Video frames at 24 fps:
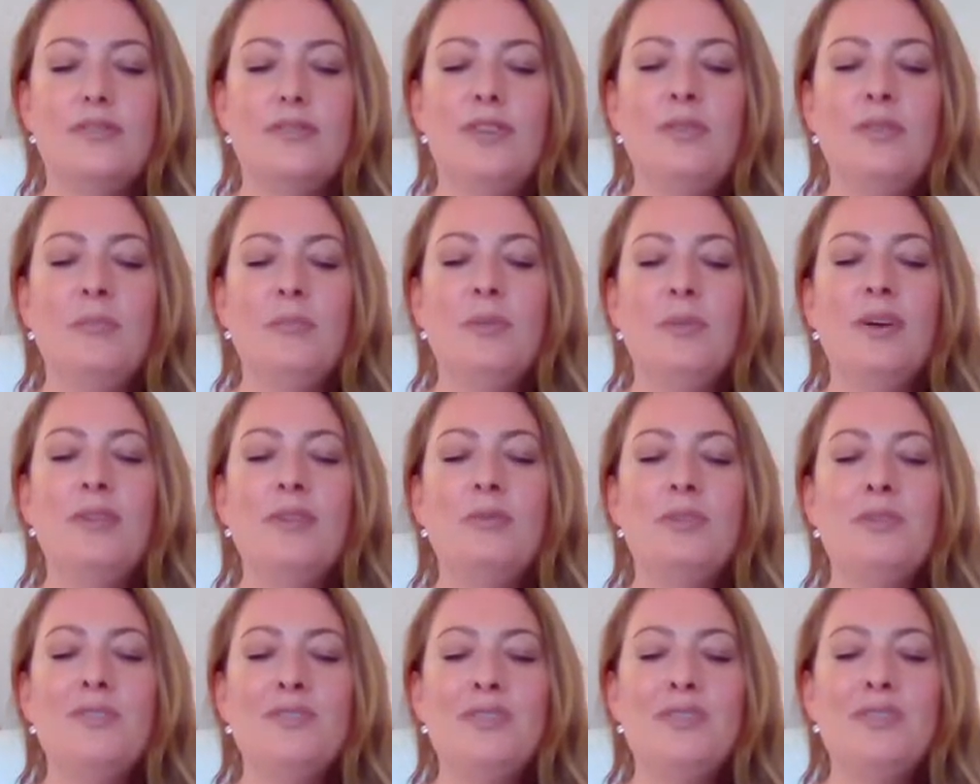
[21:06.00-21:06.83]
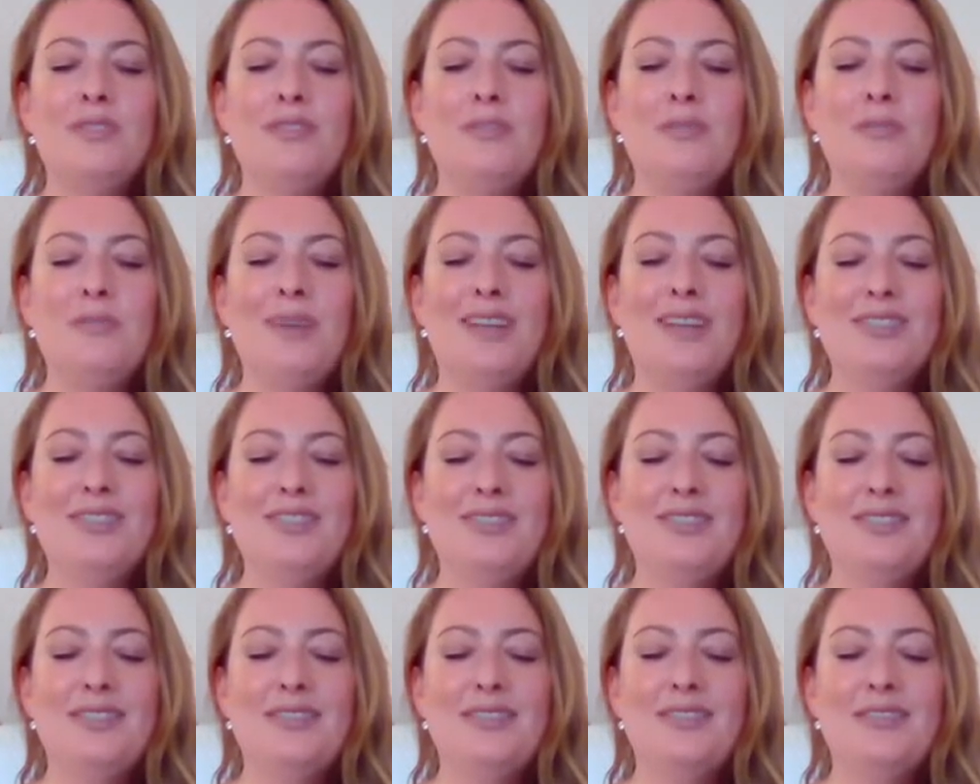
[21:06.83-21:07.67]
You might want to
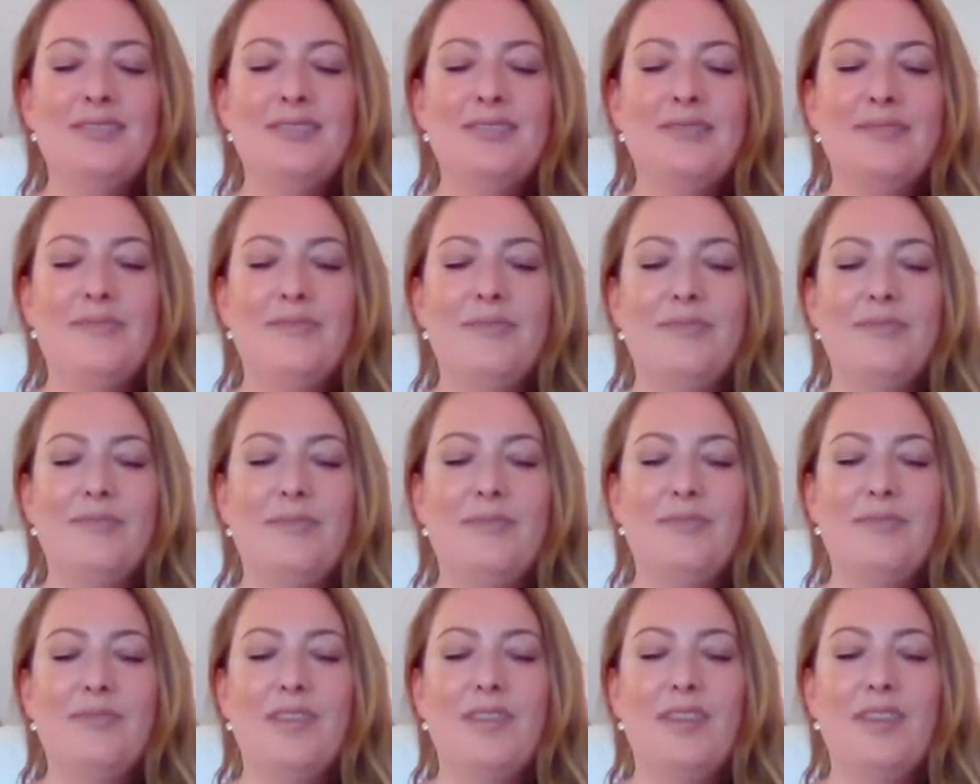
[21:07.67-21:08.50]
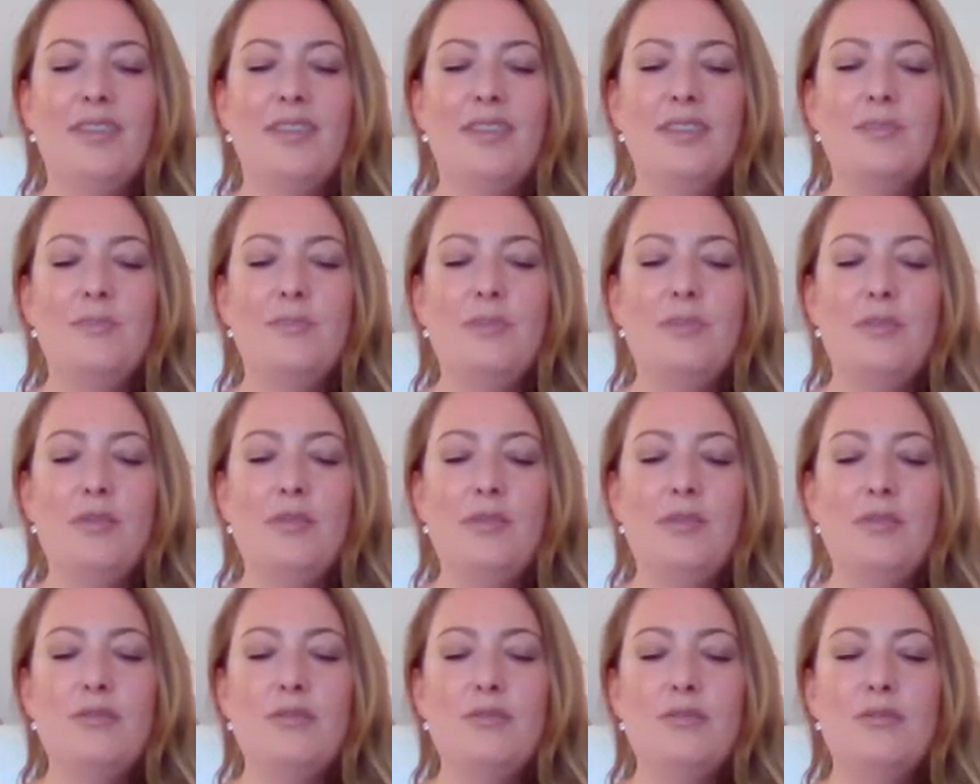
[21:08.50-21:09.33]
imagine that this
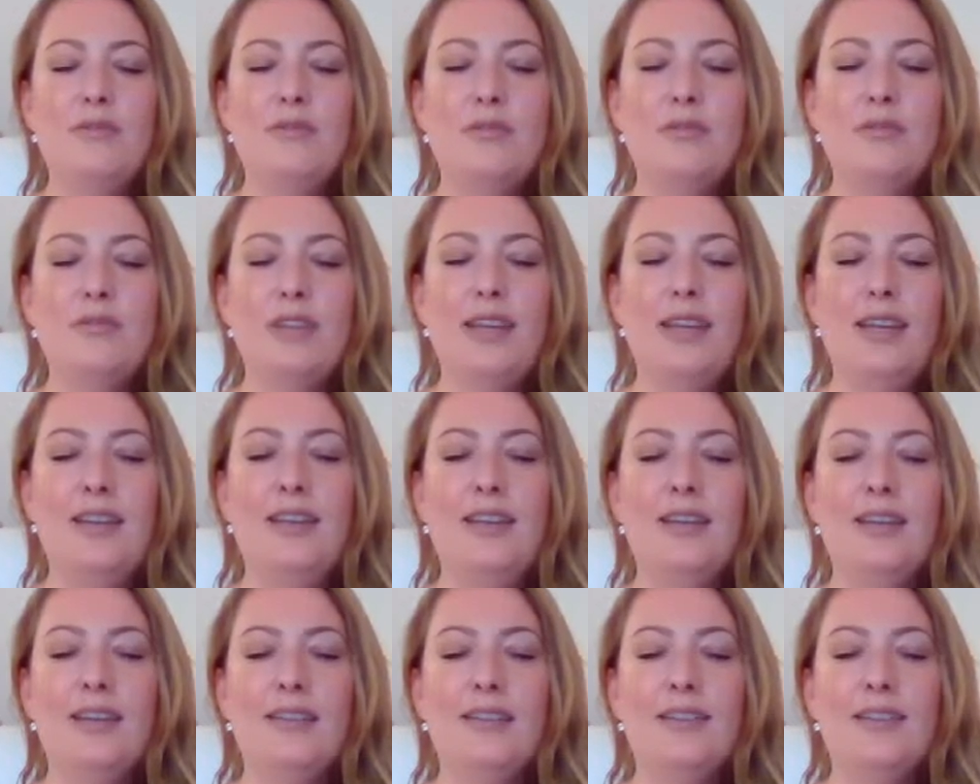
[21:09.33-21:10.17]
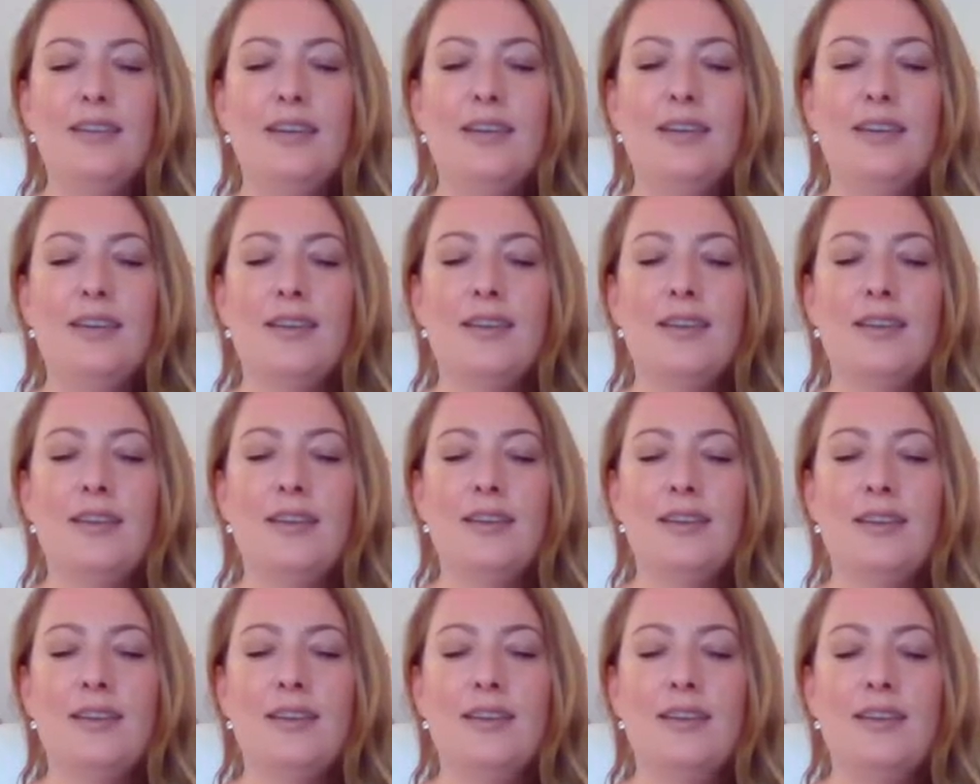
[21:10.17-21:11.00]
beautiful healing
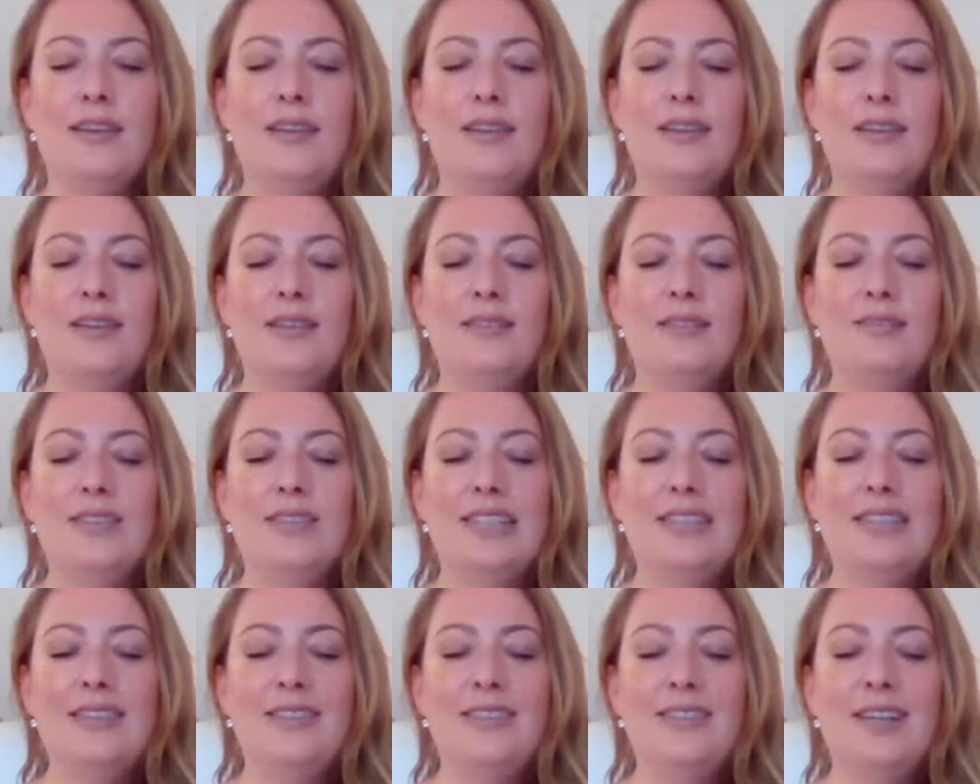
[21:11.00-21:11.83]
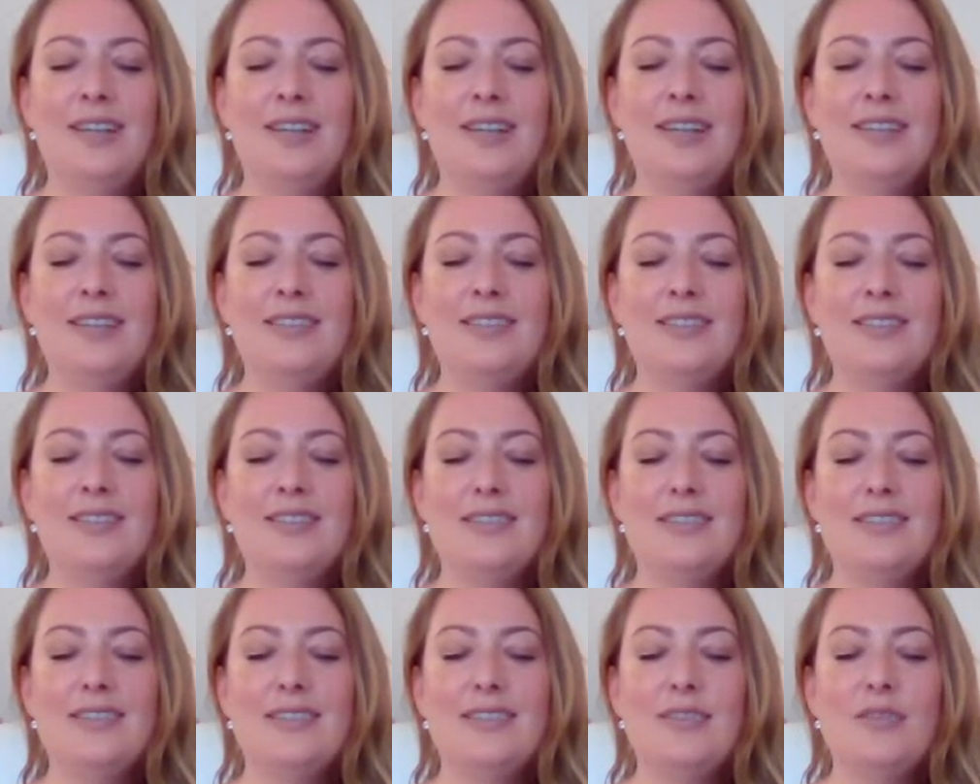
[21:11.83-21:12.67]
love and light
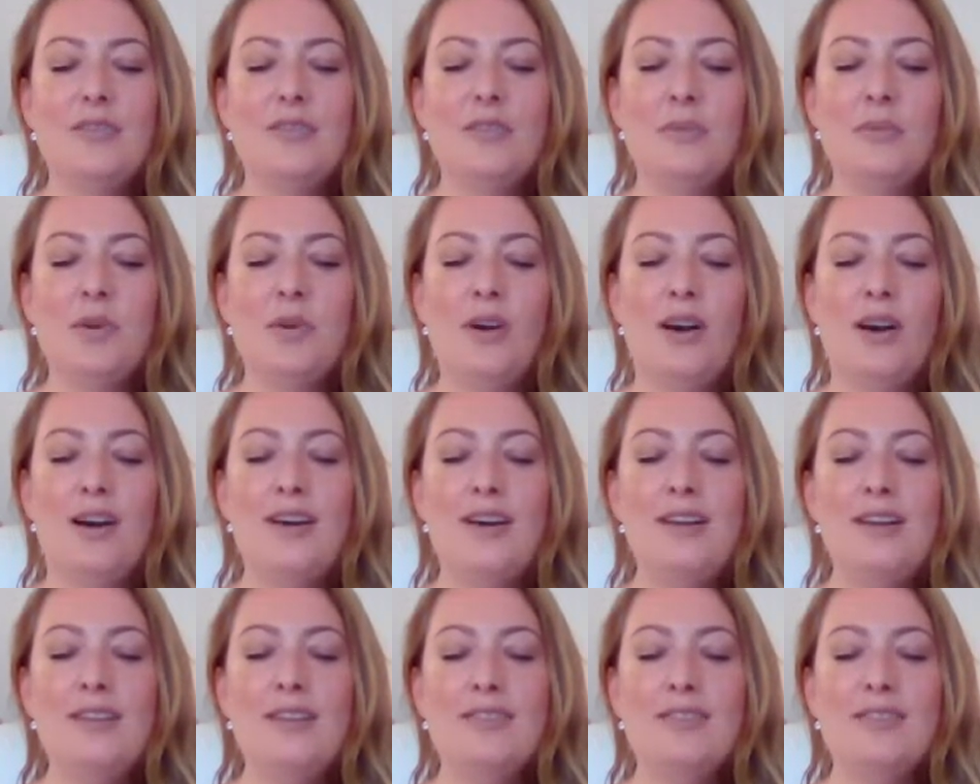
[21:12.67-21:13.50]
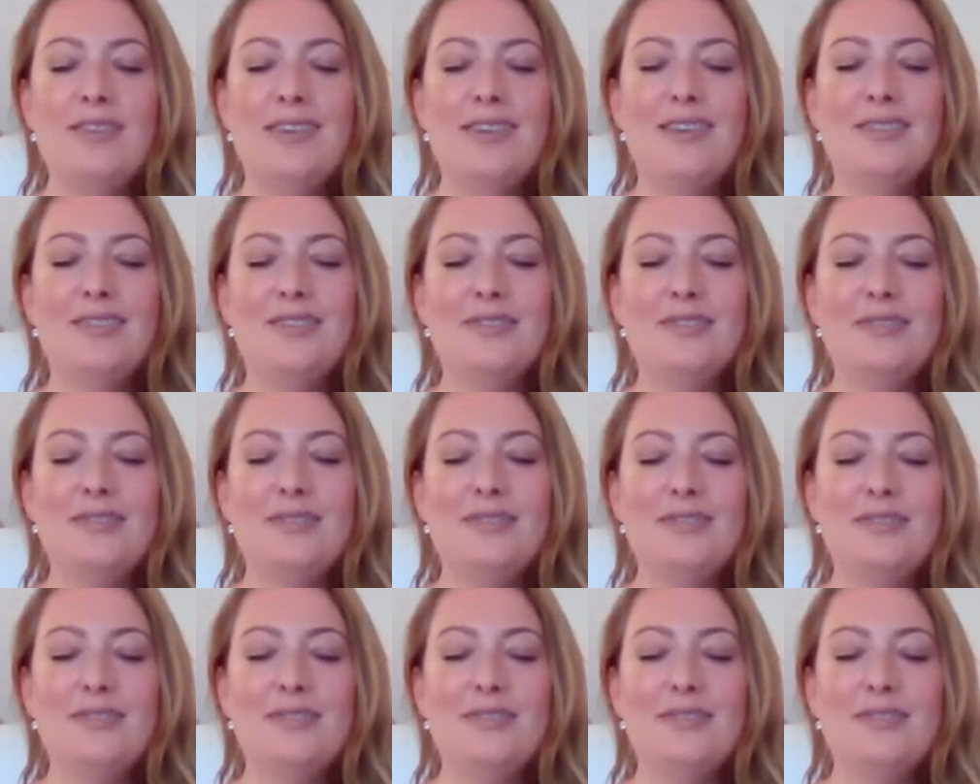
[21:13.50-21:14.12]
from your higher self